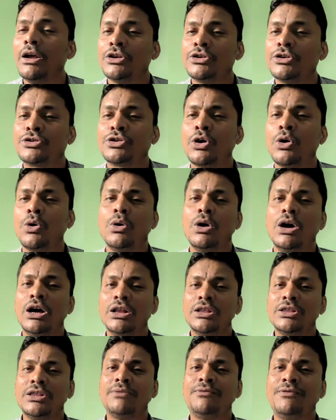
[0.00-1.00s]

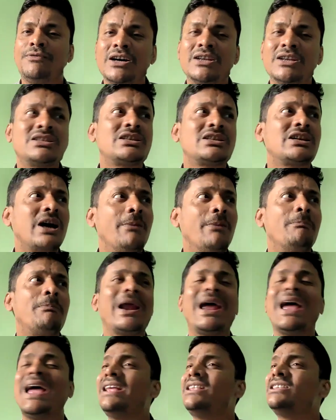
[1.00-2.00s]
So the first
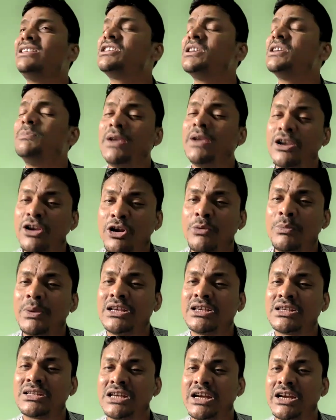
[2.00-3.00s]
comprehensive
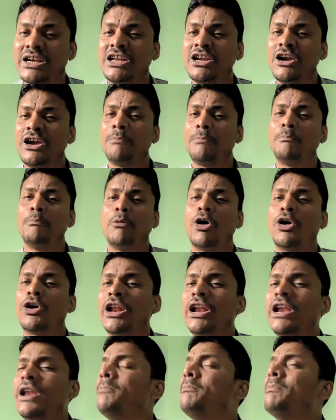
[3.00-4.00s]
economic study of
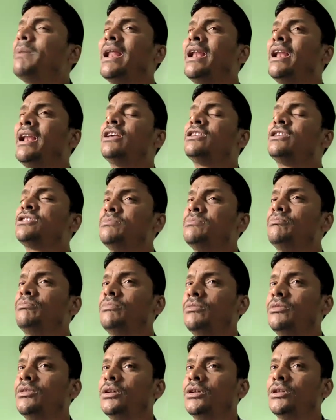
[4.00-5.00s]
modern imperialism,
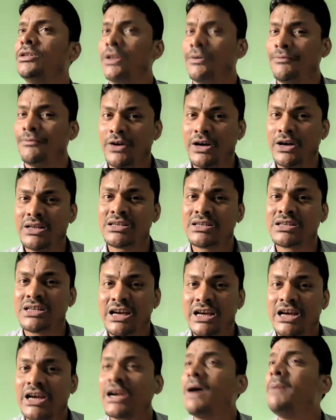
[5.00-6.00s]
The first
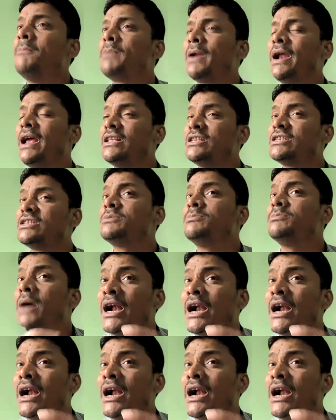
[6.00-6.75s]
comprehensive